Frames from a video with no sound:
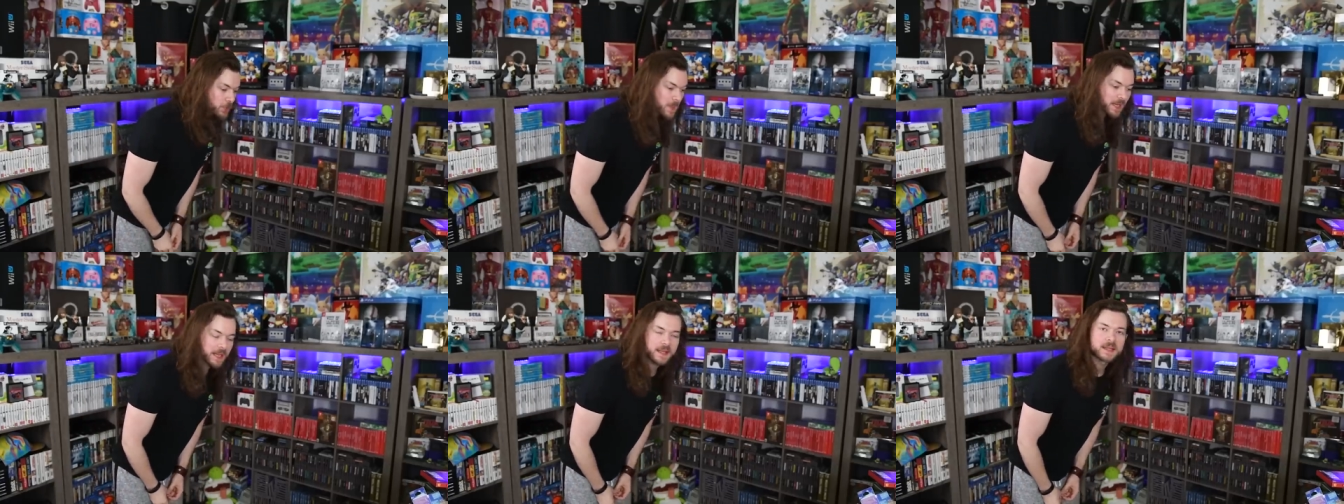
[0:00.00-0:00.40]

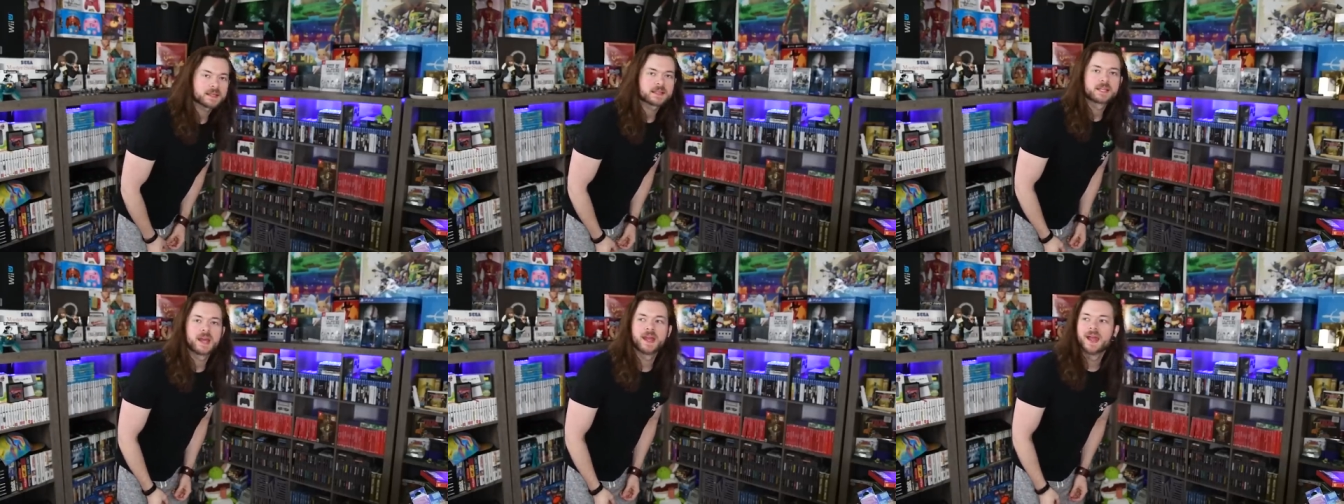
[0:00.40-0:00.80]
like it,
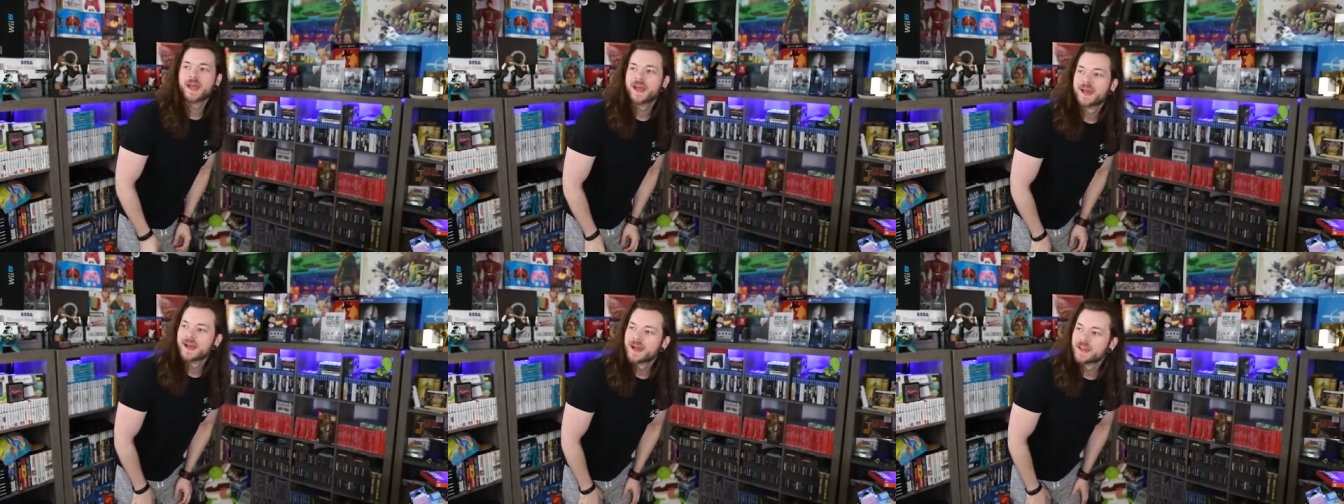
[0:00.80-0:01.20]

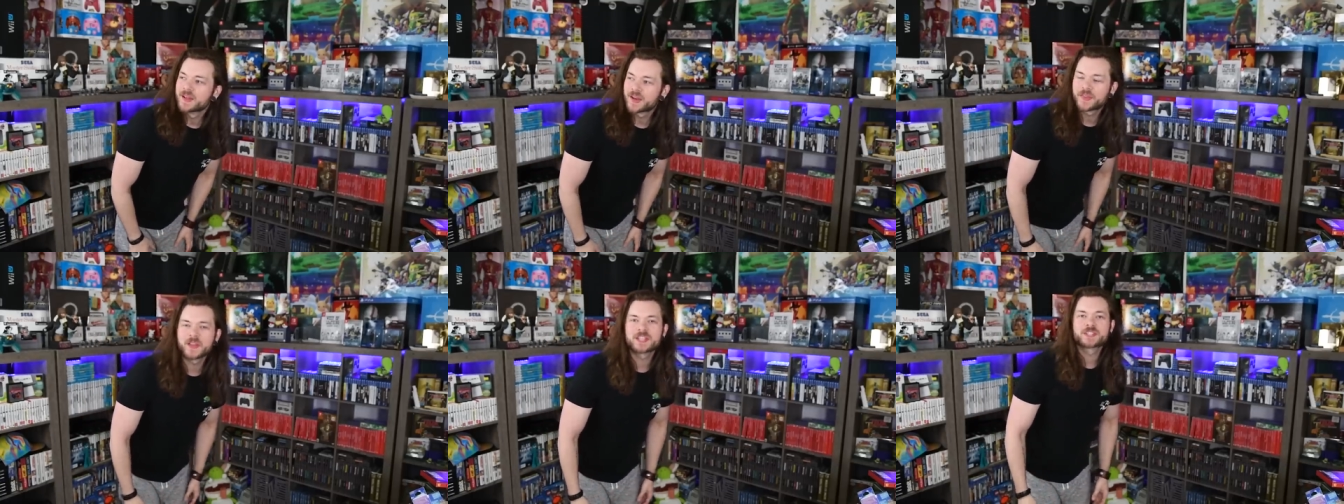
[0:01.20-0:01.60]

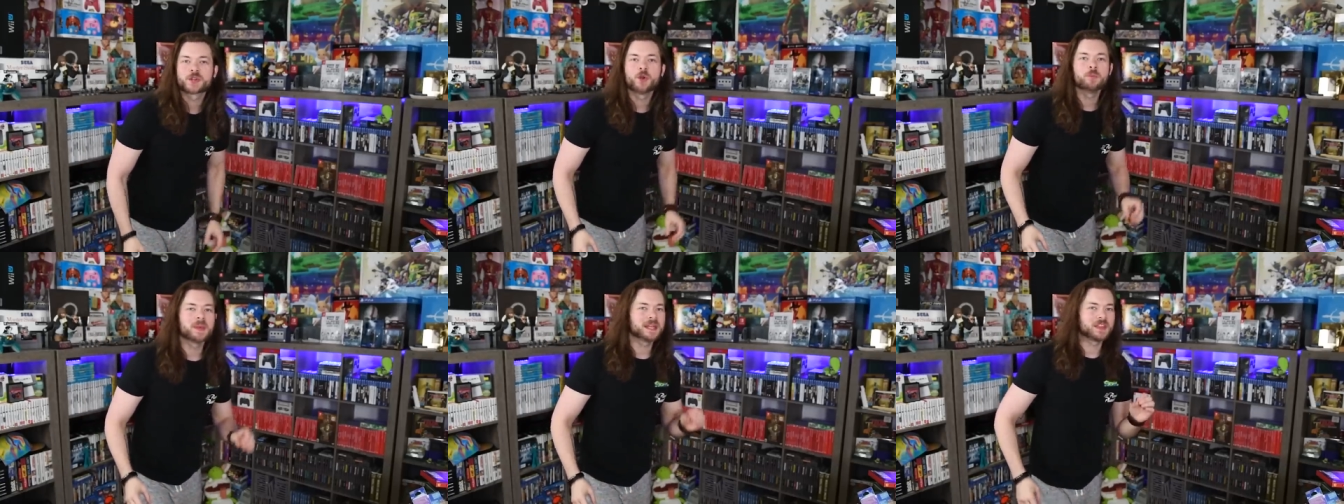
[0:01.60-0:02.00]
There's
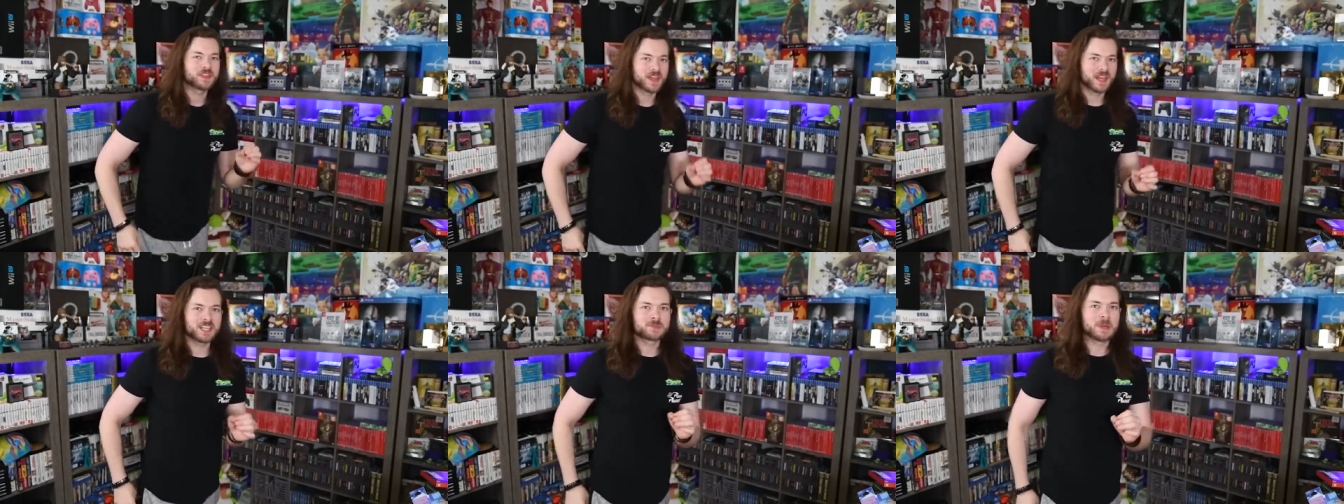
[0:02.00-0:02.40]
so many
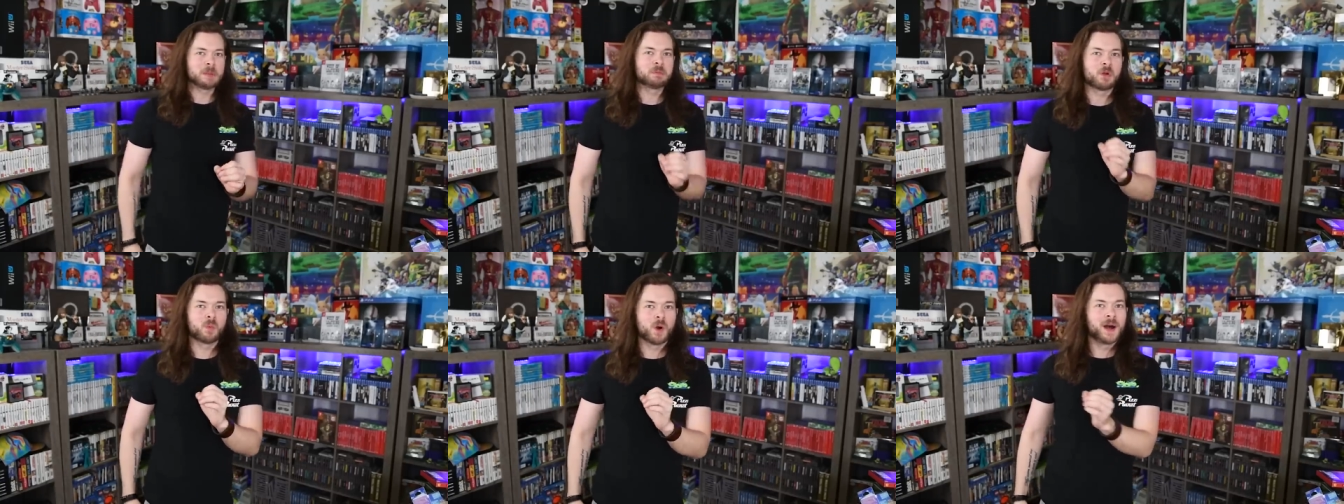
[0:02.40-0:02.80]
things
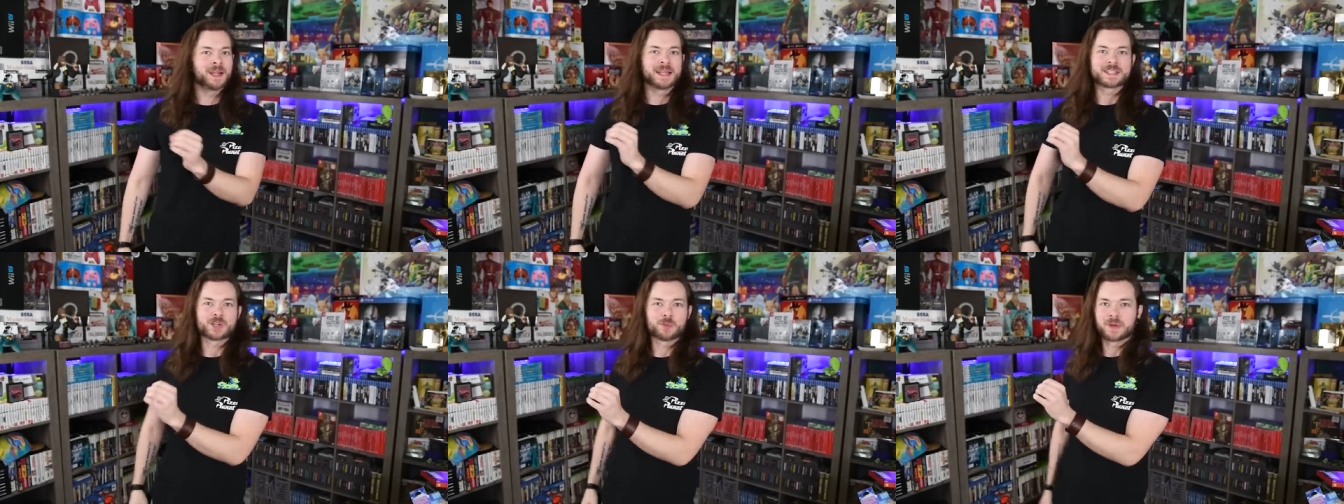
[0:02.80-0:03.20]
people want.
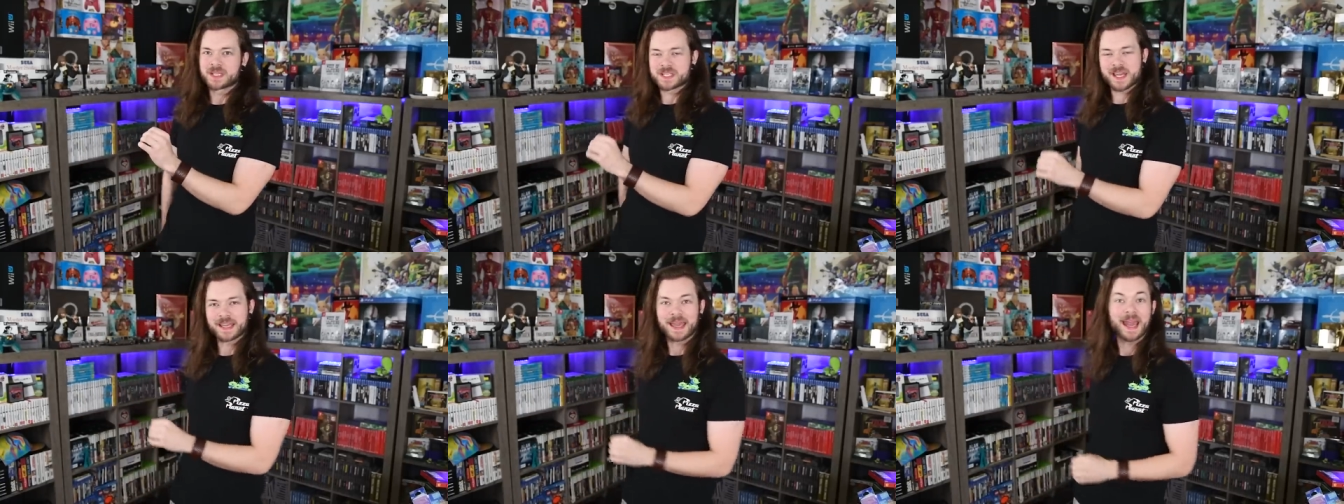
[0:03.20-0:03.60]
It's
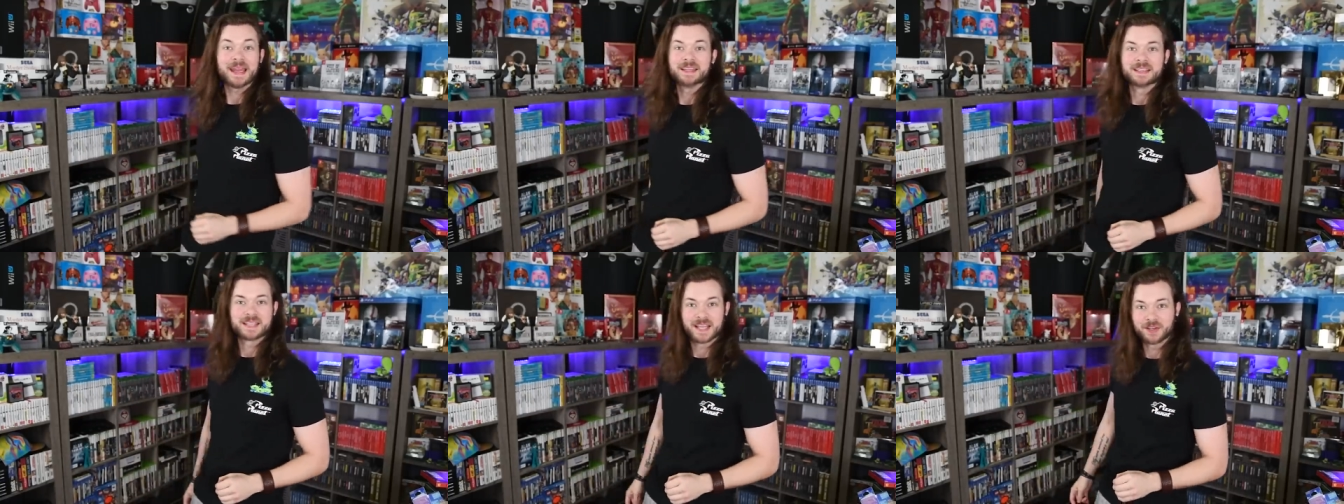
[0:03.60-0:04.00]
almost like, hey,
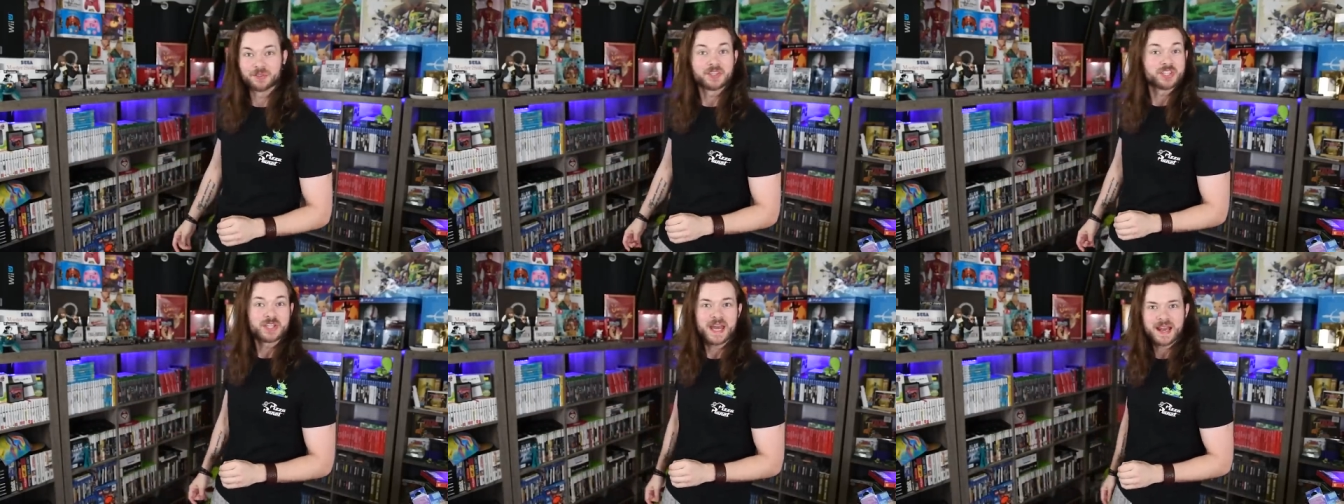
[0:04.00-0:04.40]
Nintendo,
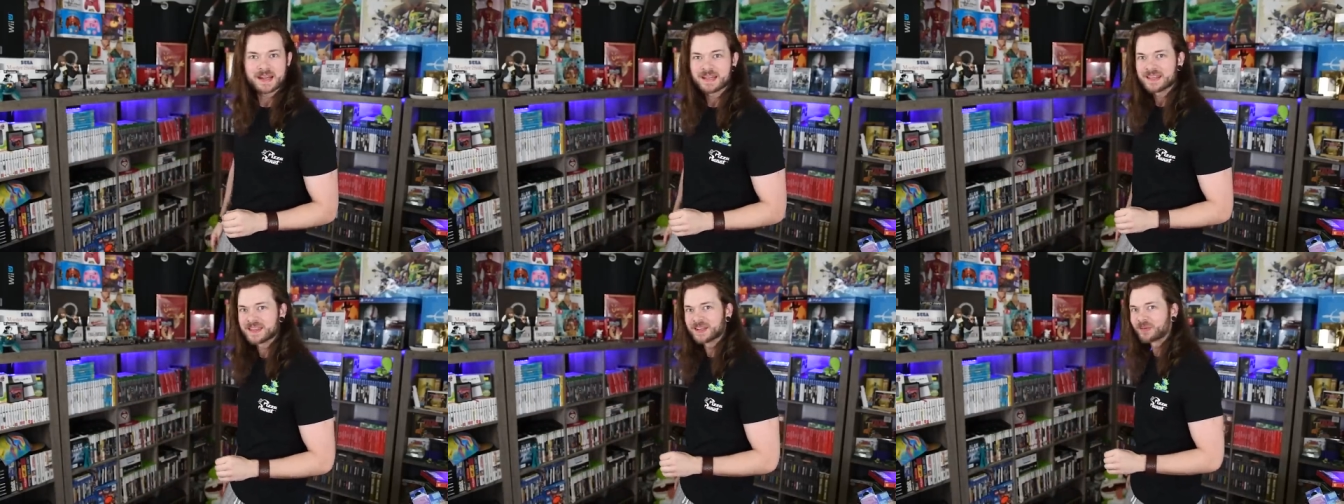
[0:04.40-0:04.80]
did you get
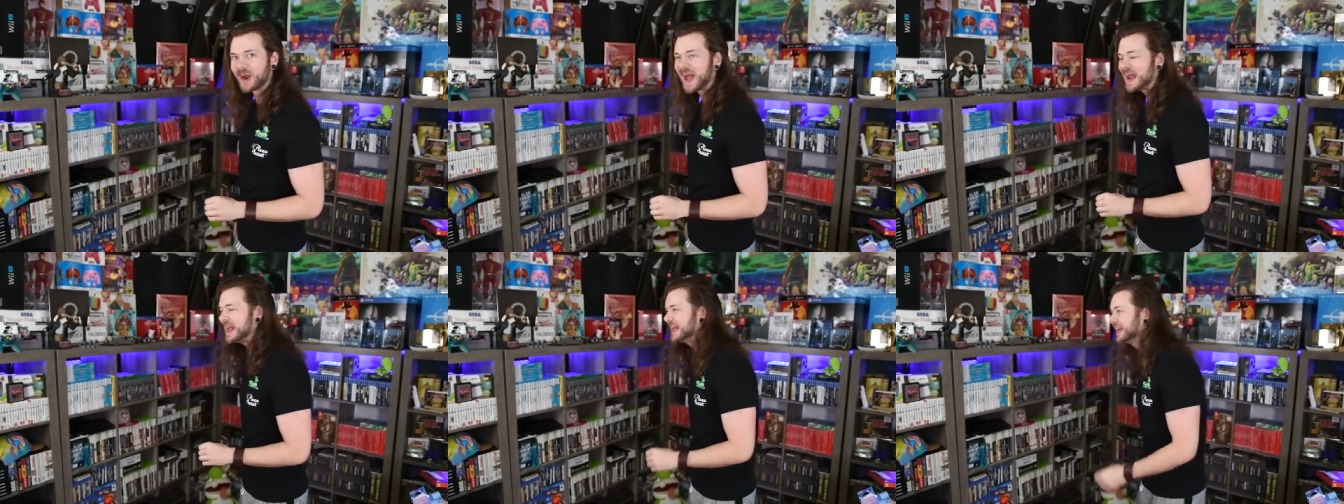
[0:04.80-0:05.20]
anything
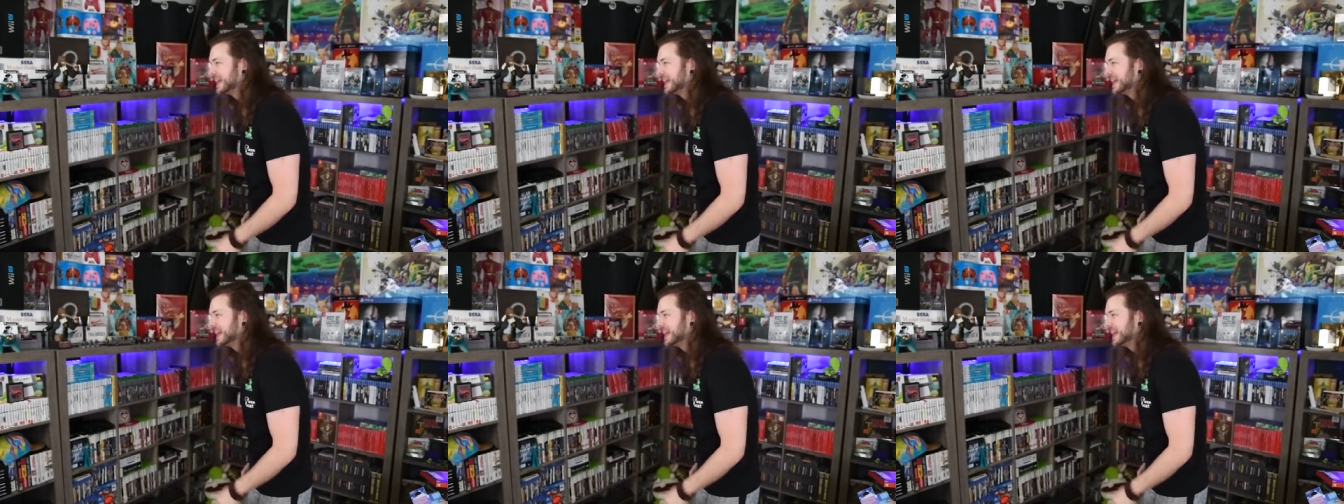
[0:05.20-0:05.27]
right?